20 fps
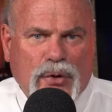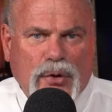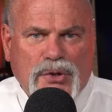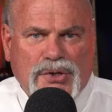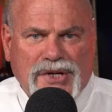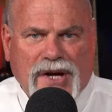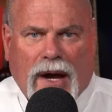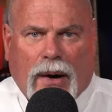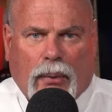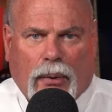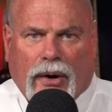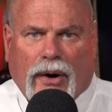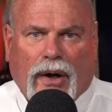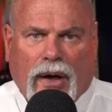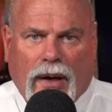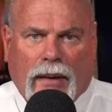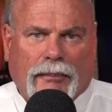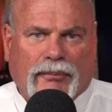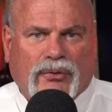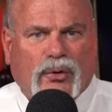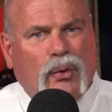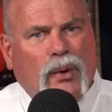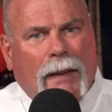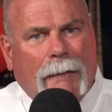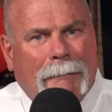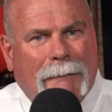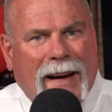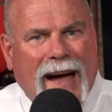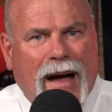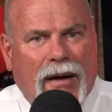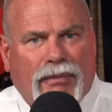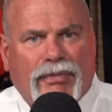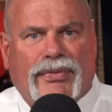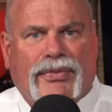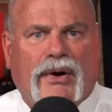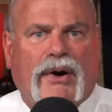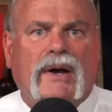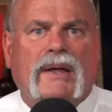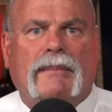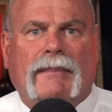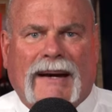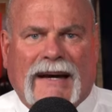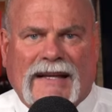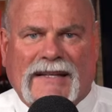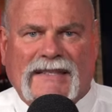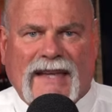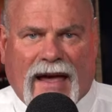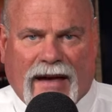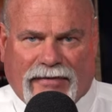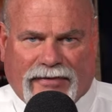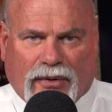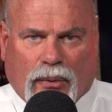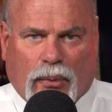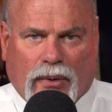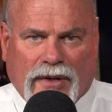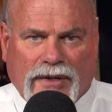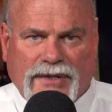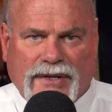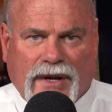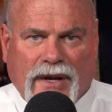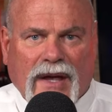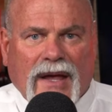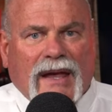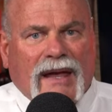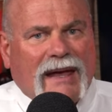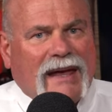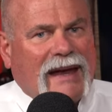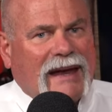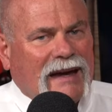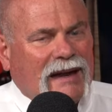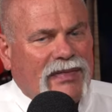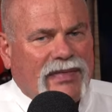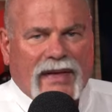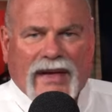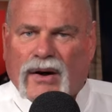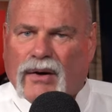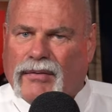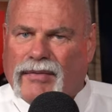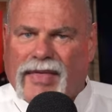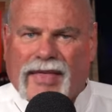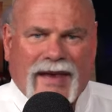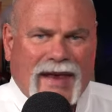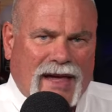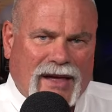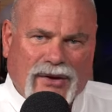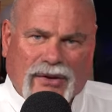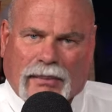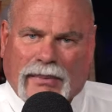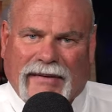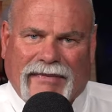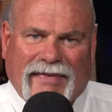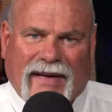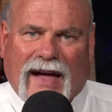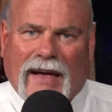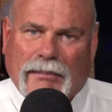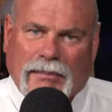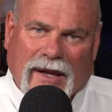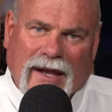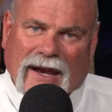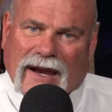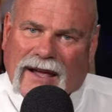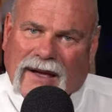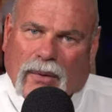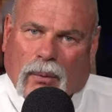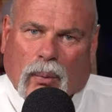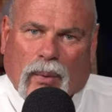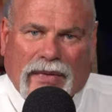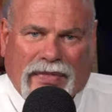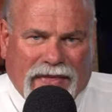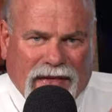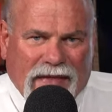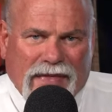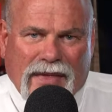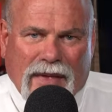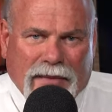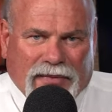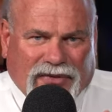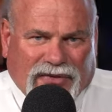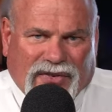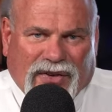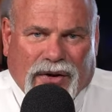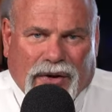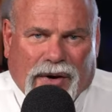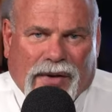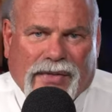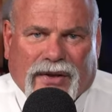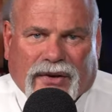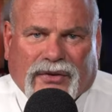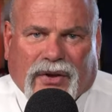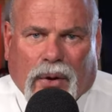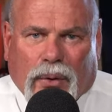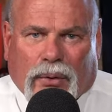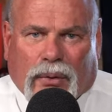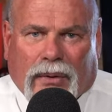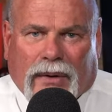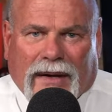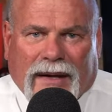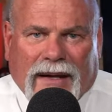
you shower up to about 30 minutes afterwards. Anything over than that, you'll be fine. But within the center of the total